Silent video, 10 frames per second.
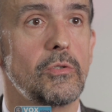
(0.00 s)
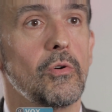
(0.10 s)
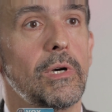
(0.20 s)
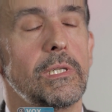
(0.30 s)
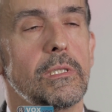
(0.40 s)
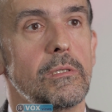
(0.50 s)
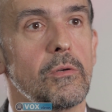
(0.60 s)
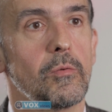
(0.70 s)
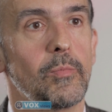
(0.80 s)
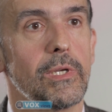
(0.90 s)
joined the
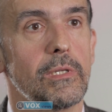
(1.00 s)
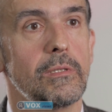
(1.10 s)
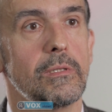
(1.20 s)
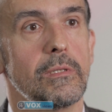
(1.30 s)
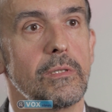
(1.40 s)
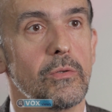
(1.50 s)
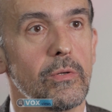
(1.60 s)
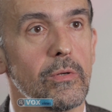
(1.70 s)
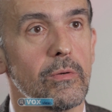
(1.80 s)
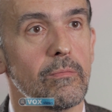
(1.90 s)
European Union.